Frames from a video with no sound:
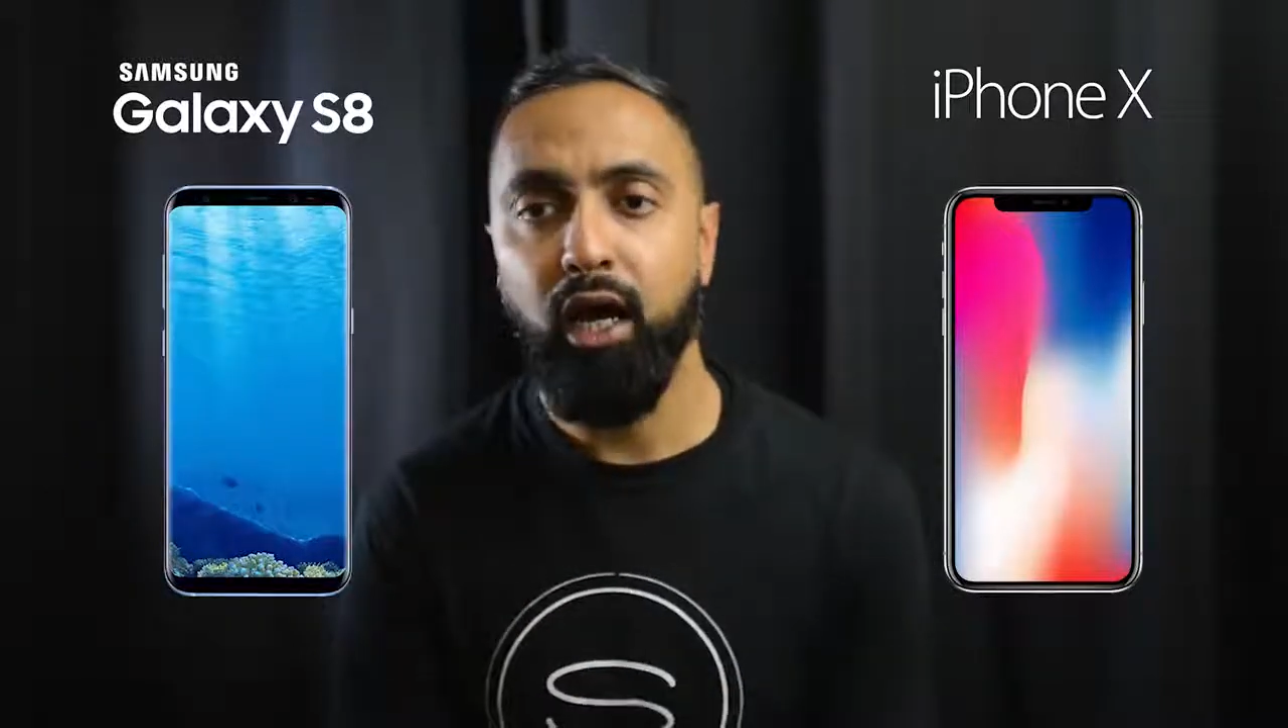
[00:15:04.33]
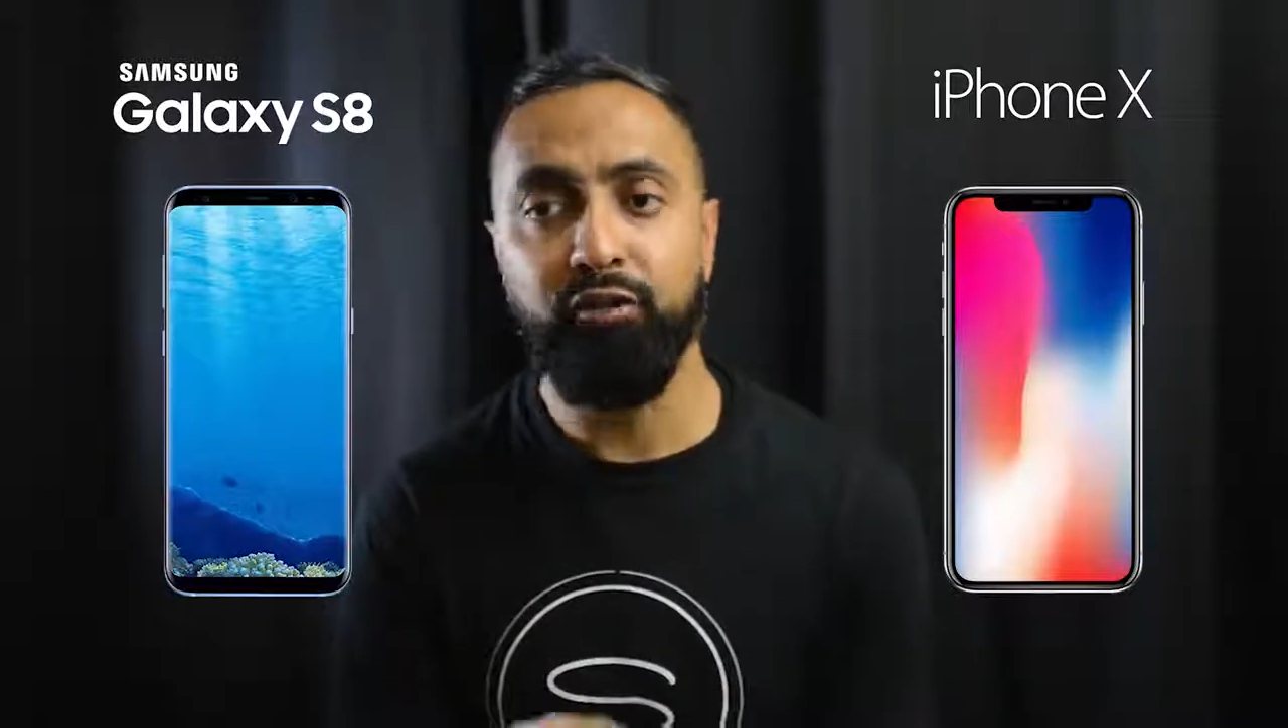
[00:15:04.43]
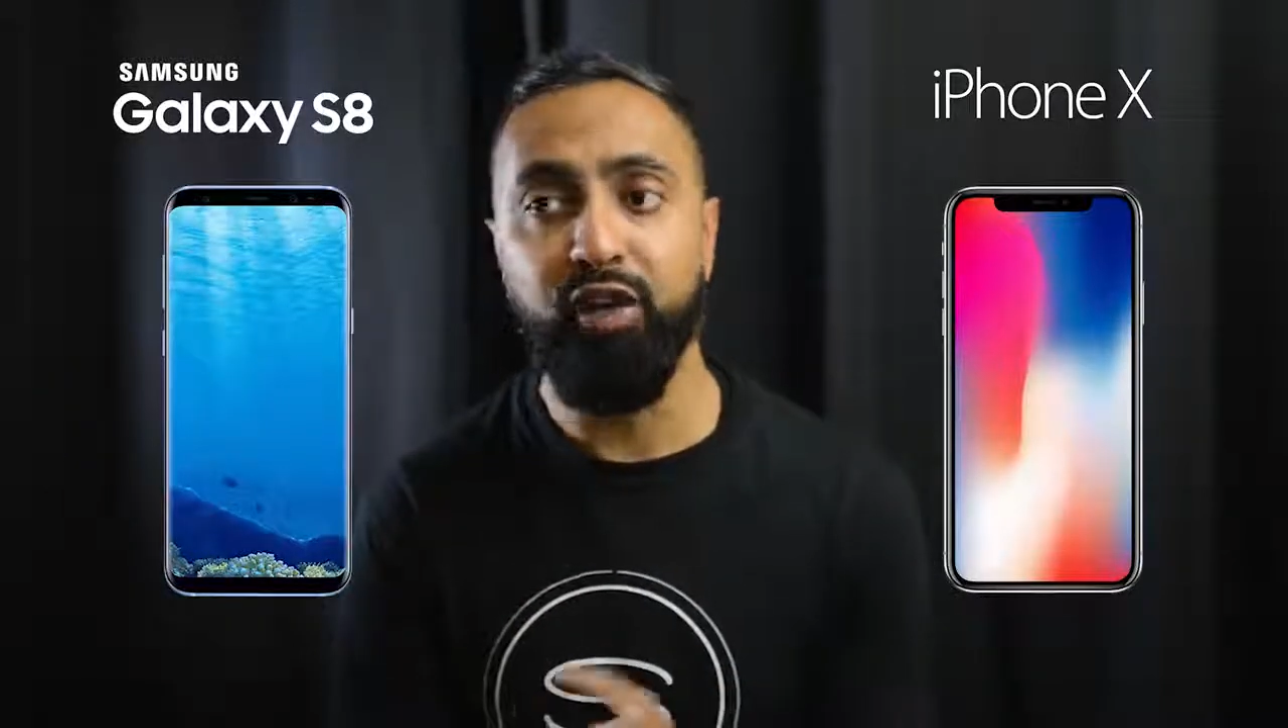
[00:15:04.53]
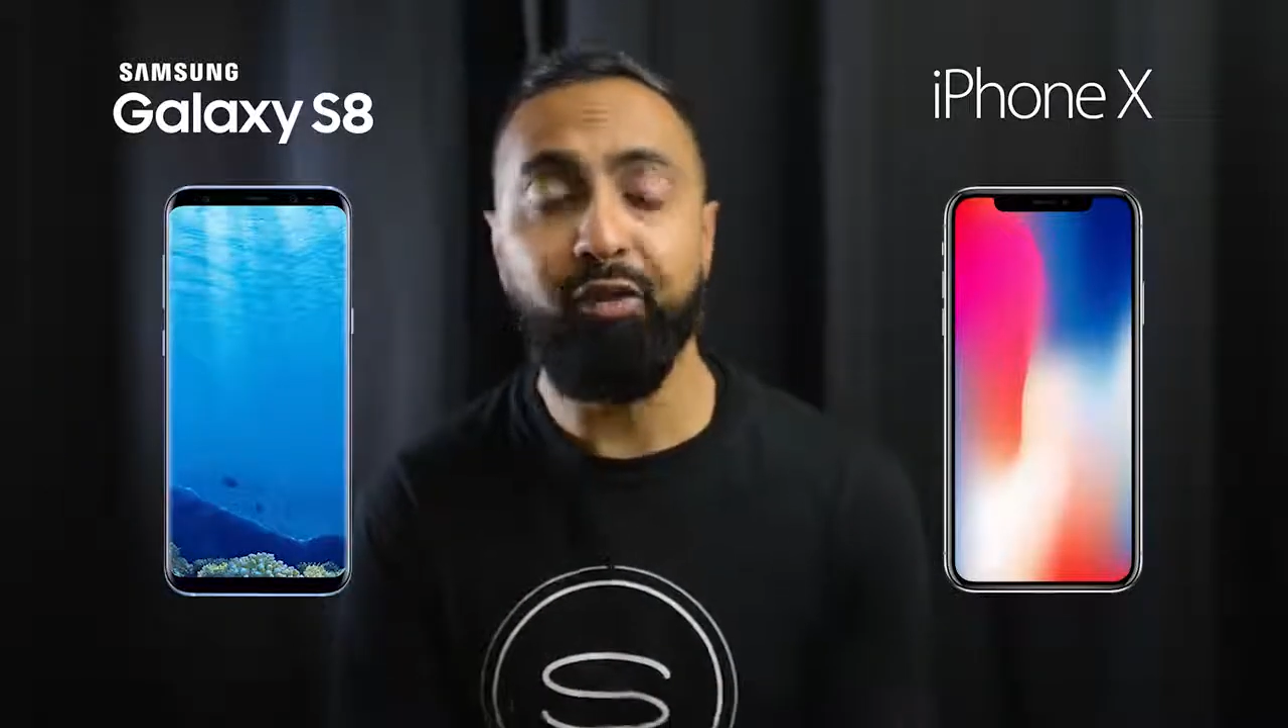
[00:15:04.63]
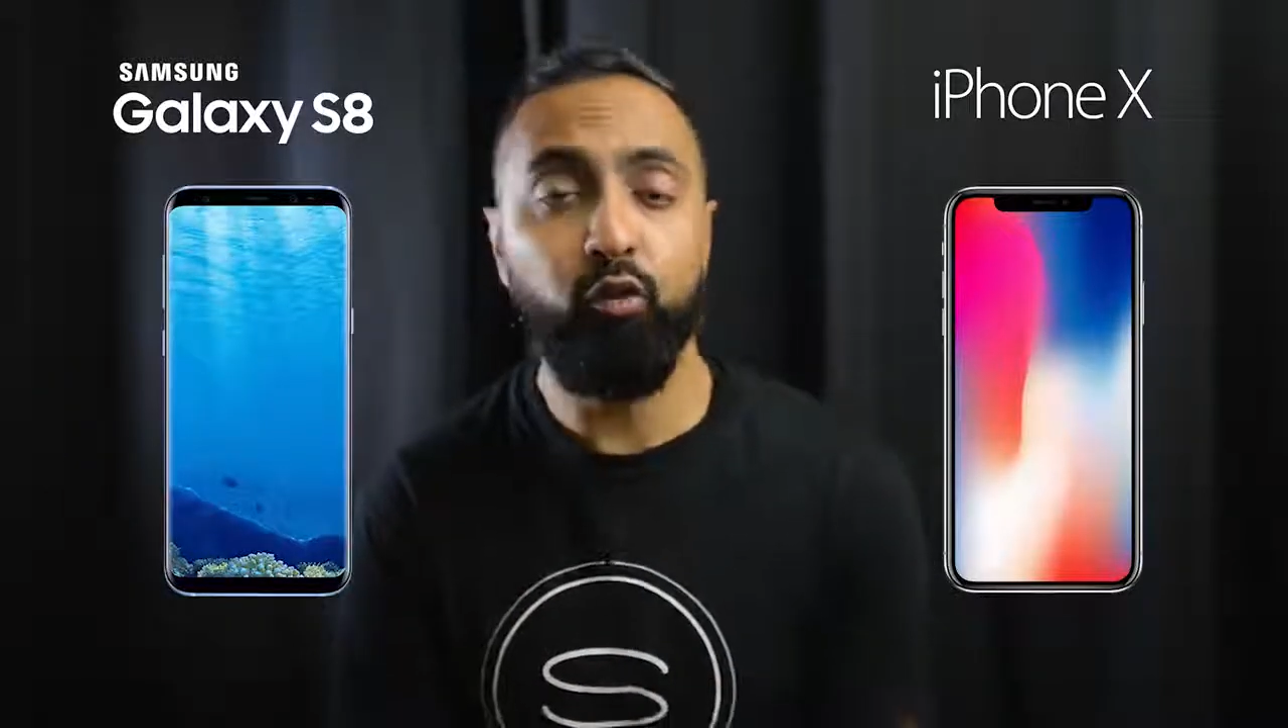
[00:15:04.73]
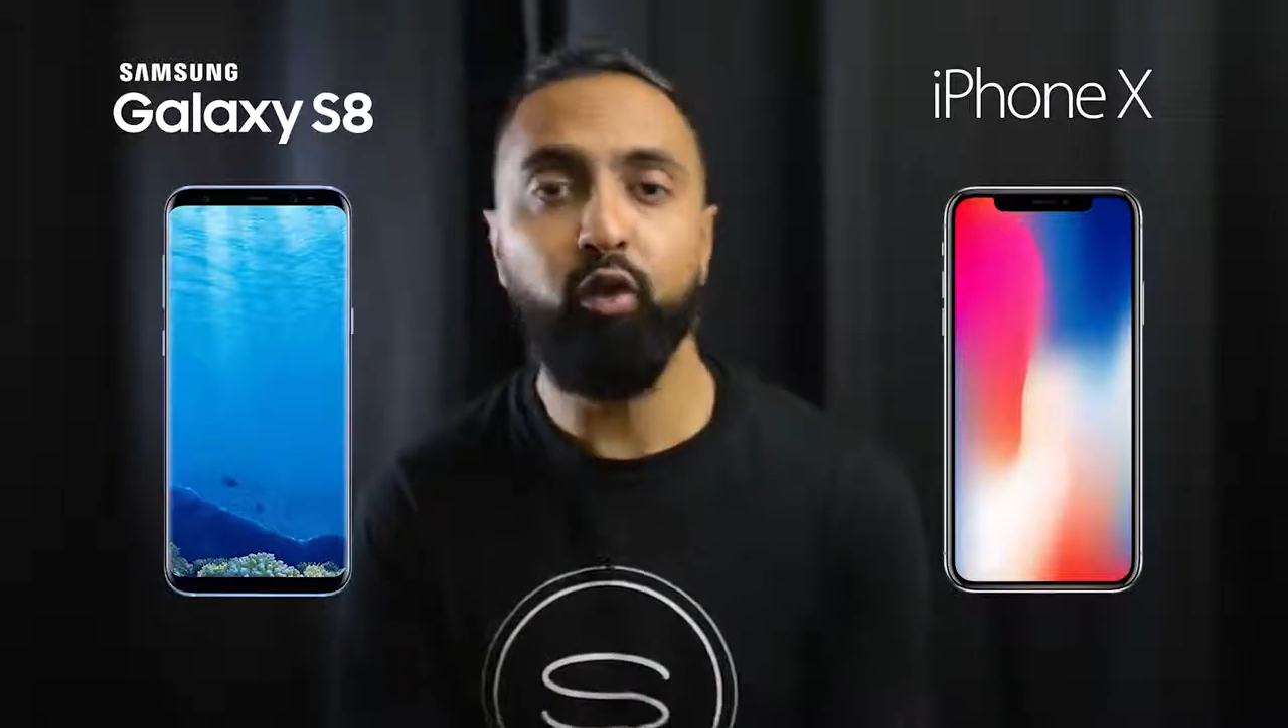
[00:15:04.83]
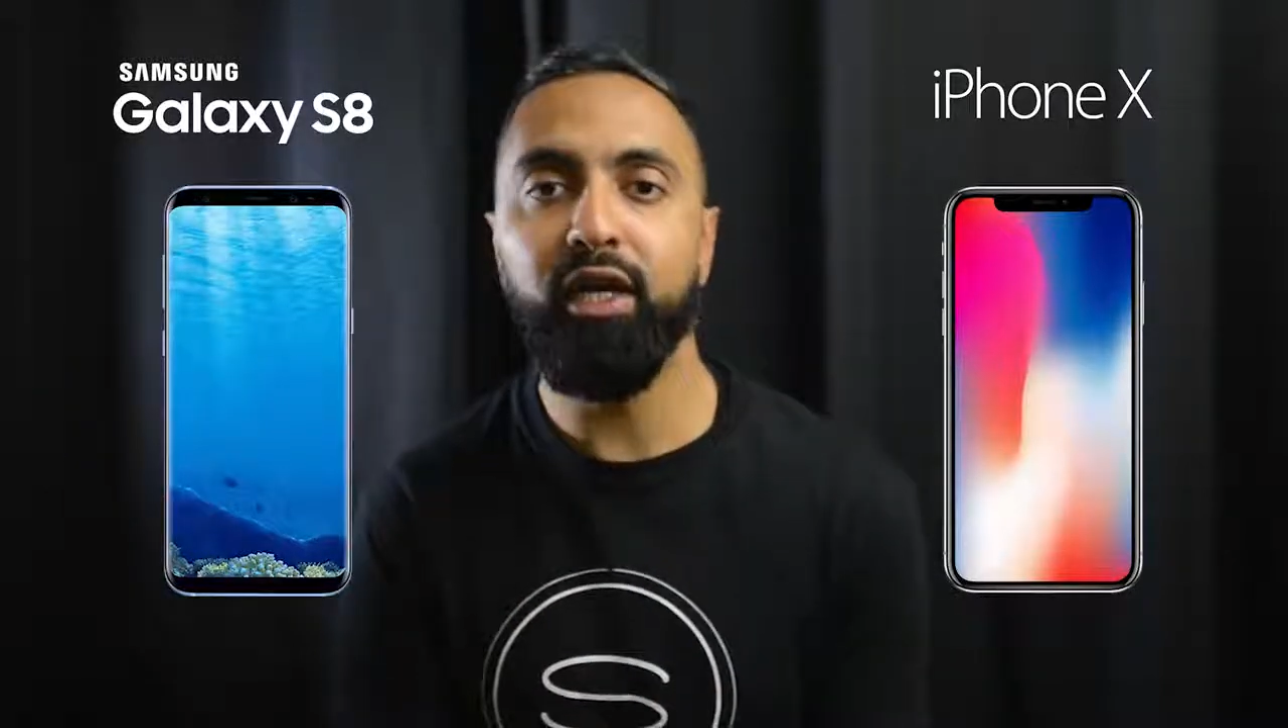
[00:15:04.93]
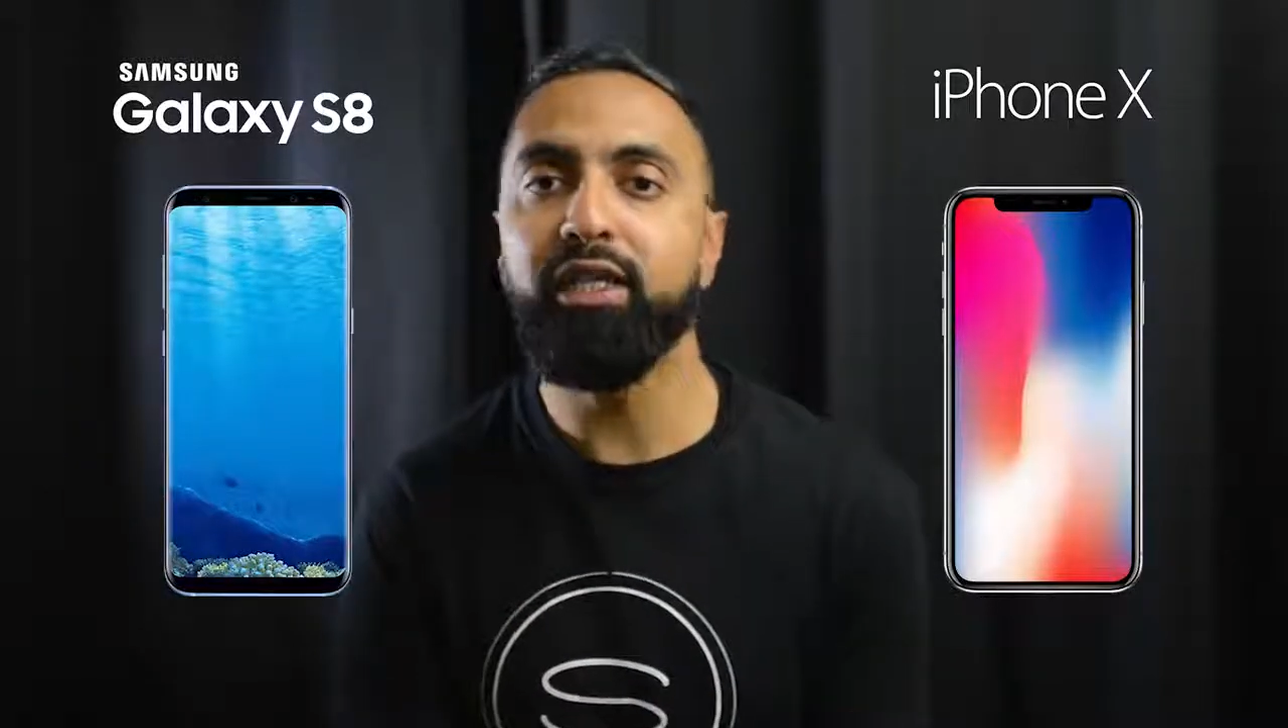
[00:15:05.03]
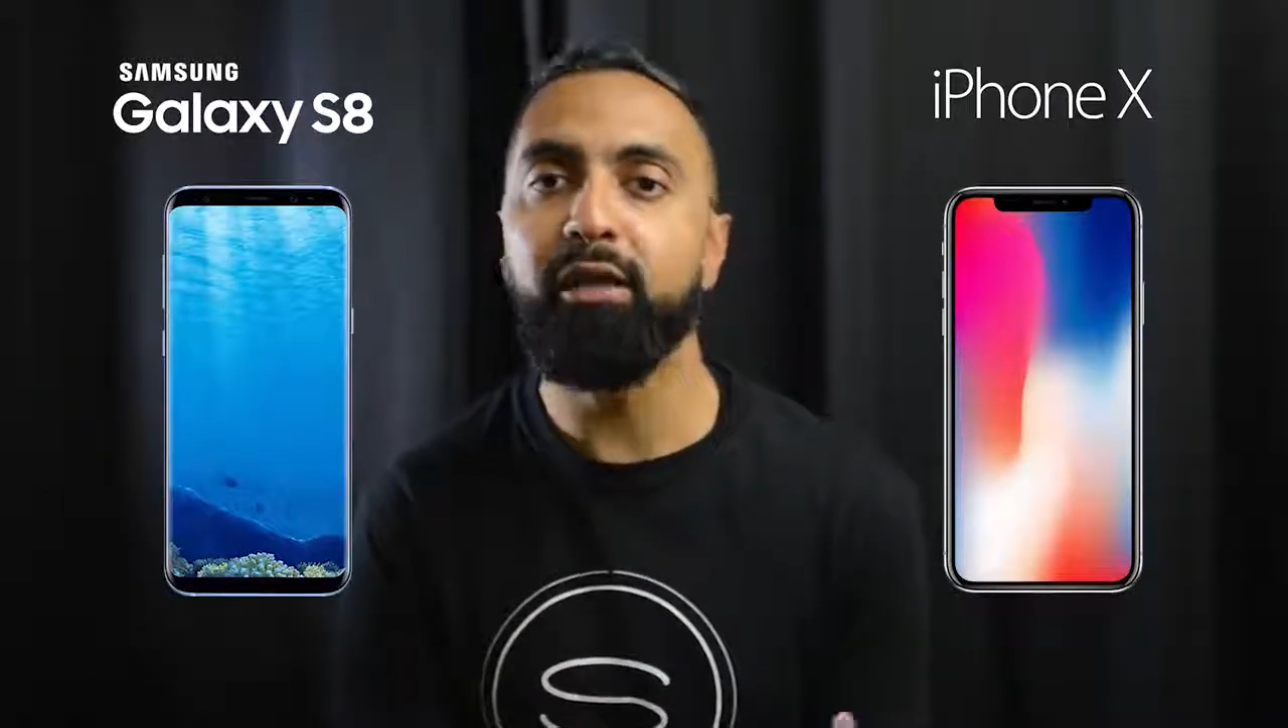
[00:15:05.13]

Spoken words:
If you haven't already,